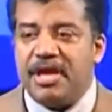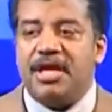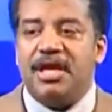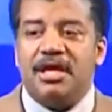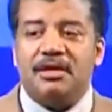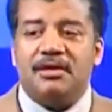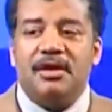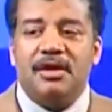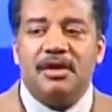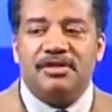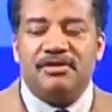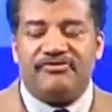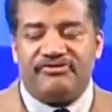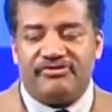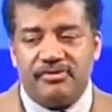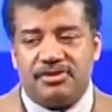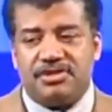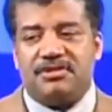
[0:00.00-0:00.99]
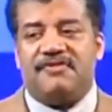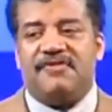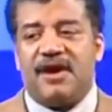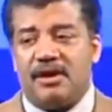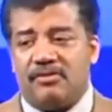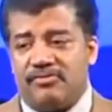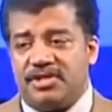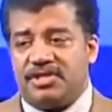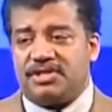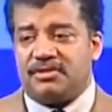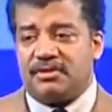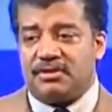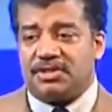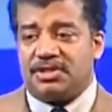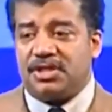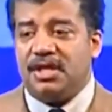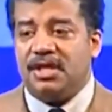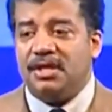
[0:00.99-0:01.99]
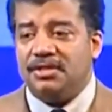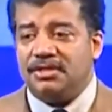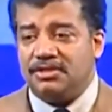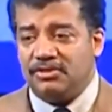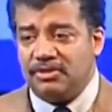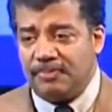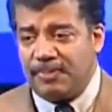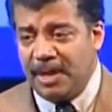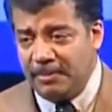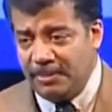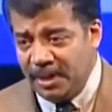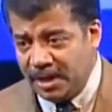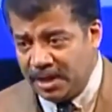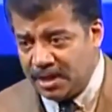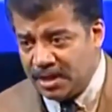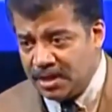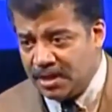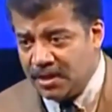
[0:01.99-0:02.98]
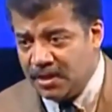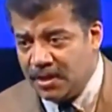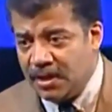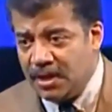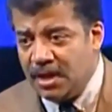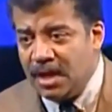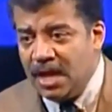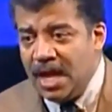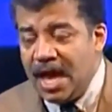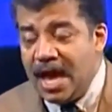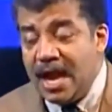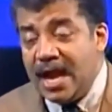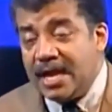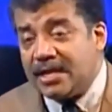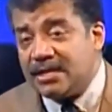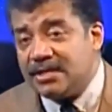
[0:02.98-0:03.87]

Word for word: bringing the fruits of our research to the public. And I